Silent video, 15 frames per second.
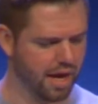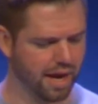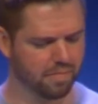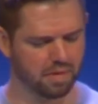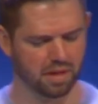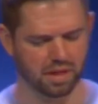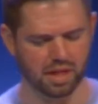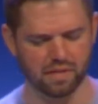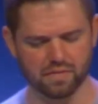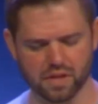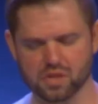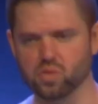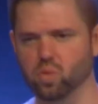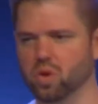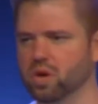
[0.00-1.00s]
And I
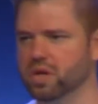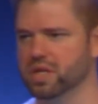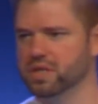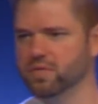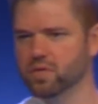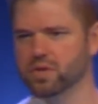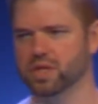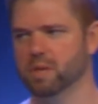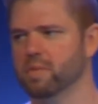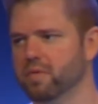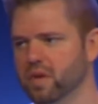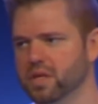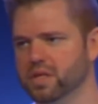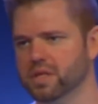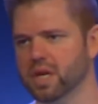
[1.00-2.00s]
believe this word is for some
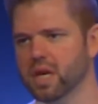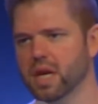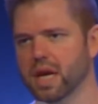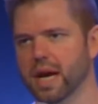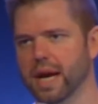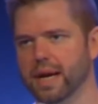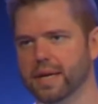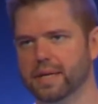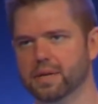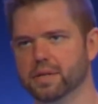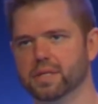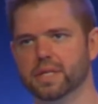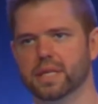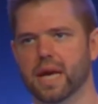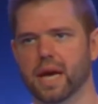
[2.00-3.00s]
of us uh,
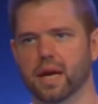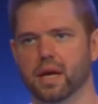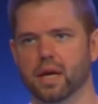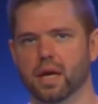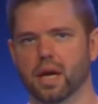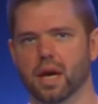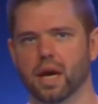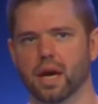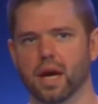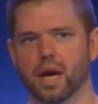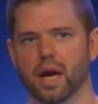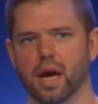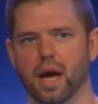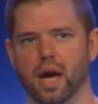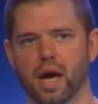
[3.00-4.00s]
here today.
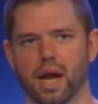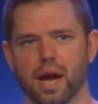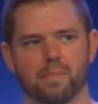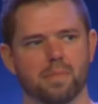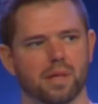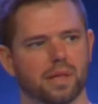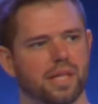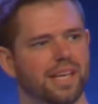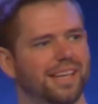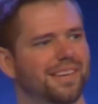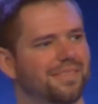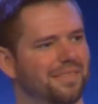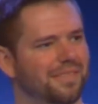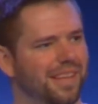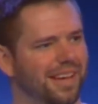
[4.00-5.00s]
And I
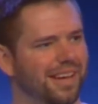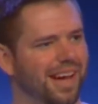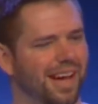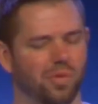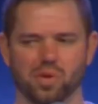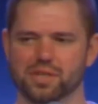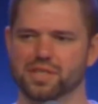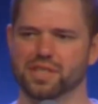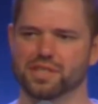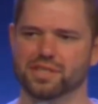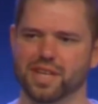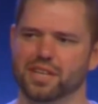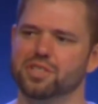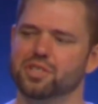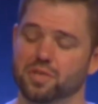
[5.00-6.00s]
believe that God wants to
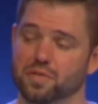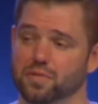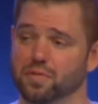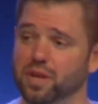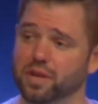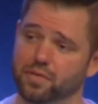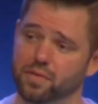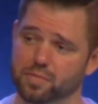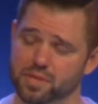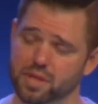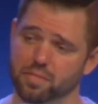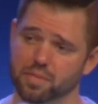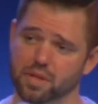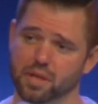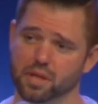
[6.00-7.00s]
set you free from
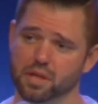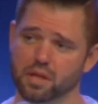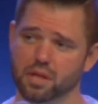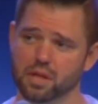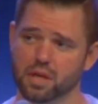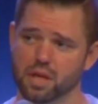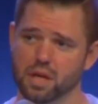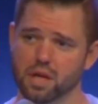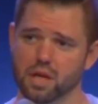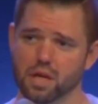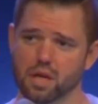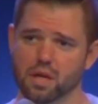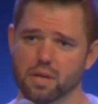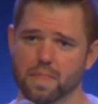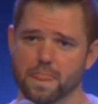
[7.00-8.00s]
something.
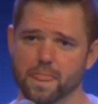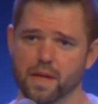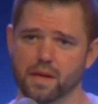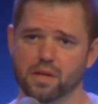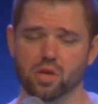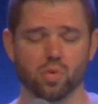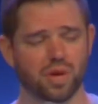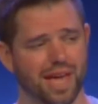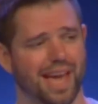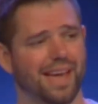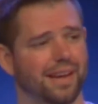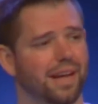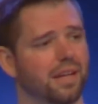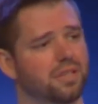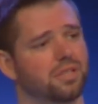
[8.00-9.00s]
You
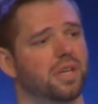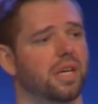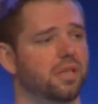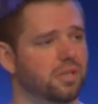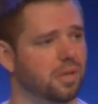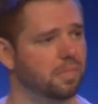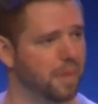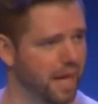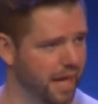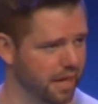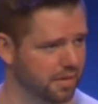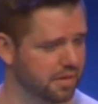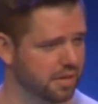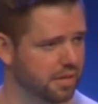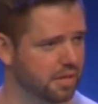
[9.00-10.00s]
cannot change your
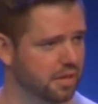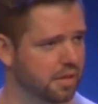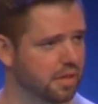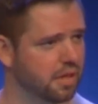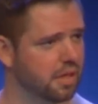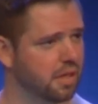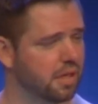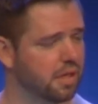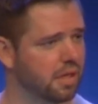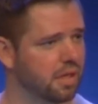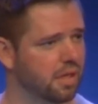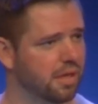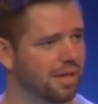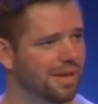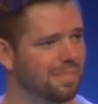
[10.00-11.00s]
past,
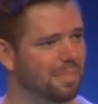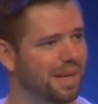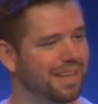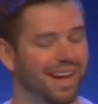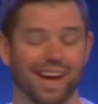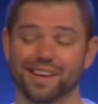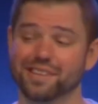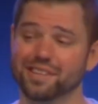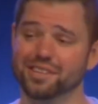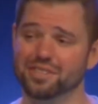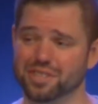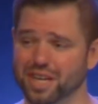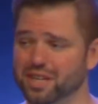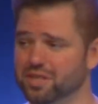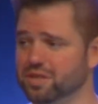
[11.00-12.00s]
but God can
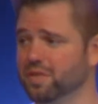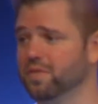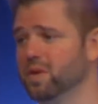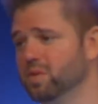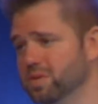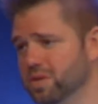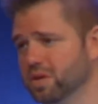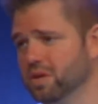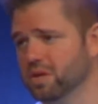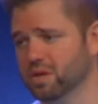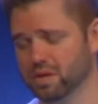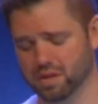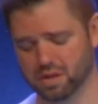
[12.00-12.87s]
change your future.